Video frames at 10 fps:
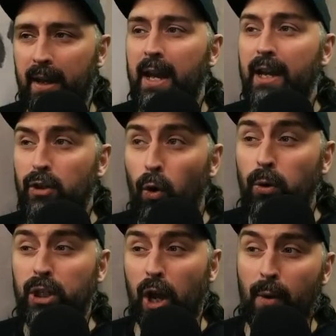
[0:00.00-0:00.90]
It's
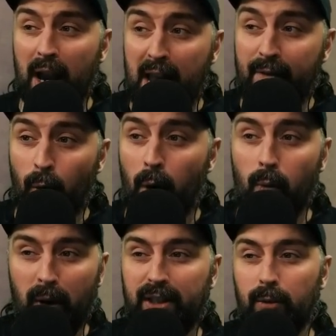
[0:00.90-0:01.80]
also a level 1
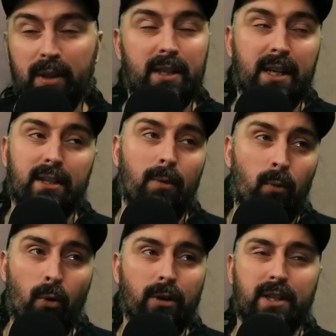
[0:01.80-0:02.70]
wizard with a 6-up
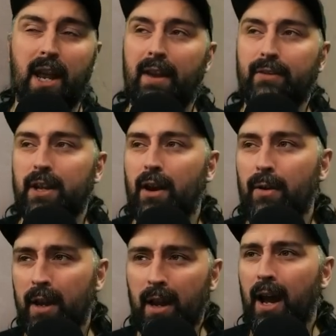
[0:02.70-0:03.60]
ward save, so
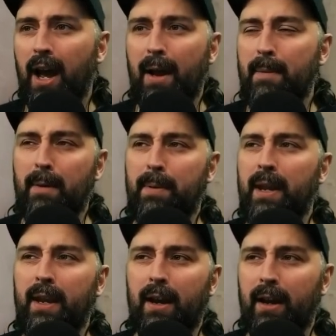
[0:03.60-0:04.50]
might
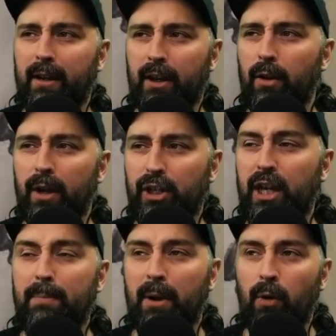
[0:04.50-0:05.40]
be you know, a
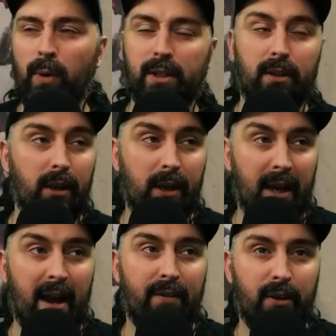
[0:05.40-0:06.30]
cheap little wizard that you could
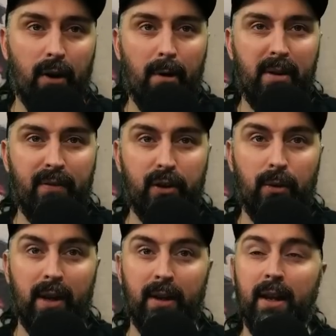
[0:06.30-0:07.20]
have in your army for
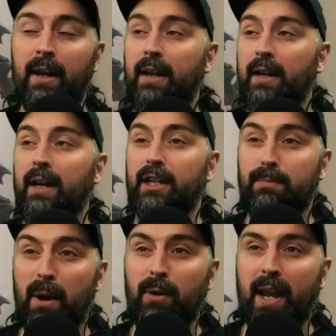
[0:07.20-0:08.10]
doing
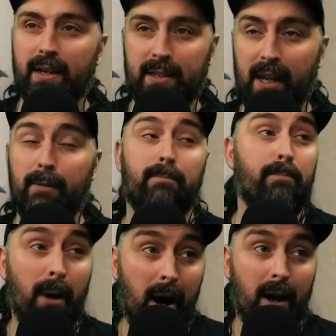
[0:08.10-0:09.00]
spellcasting,
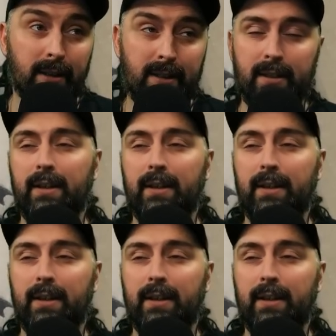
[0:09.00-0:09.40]
but